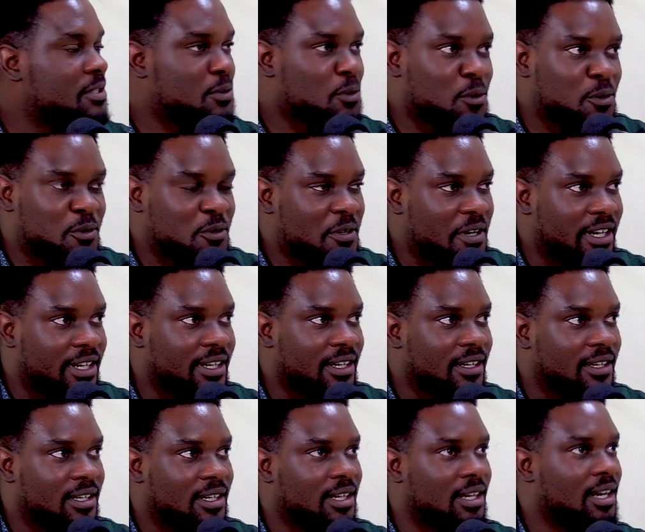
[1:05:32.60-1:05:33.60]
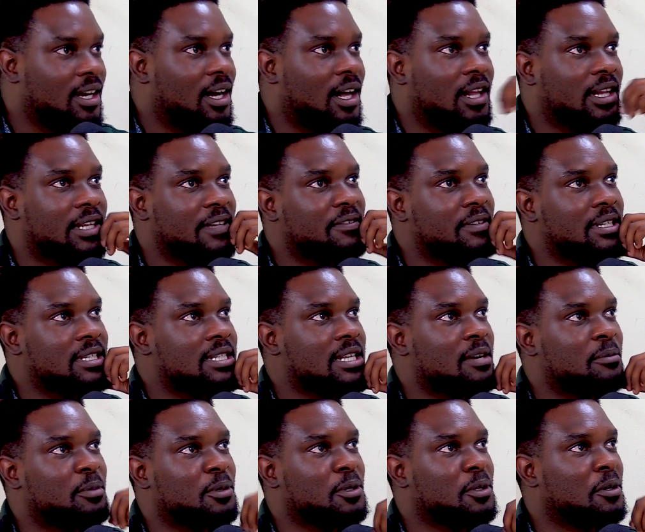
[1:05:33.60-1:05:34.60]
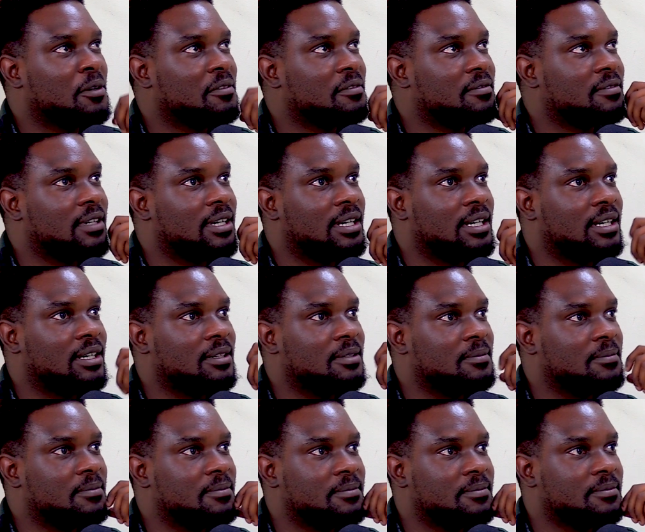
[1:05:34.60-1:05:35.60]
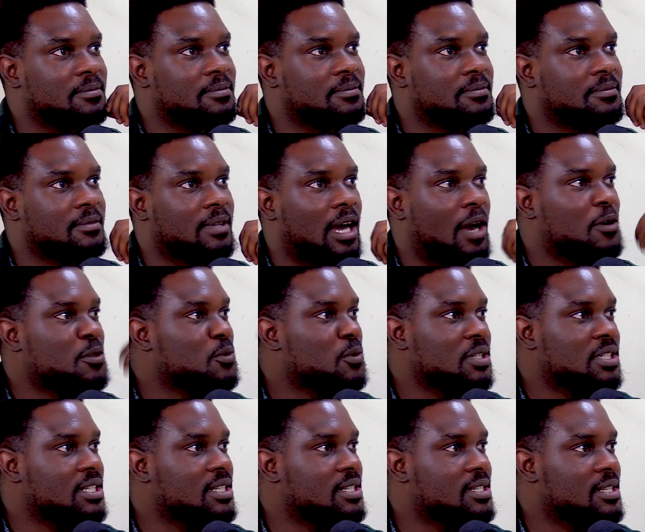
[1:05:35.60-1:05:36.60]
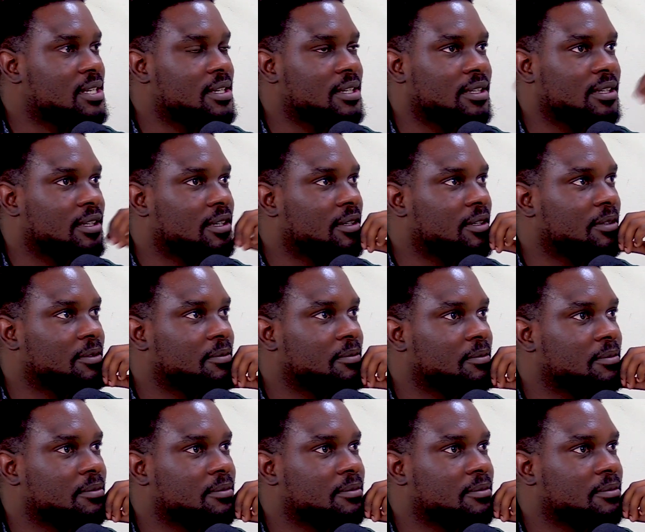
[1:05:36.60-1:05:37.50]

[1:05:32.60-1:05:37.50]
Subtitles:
a sole trader, I'll give an example of I was watching this other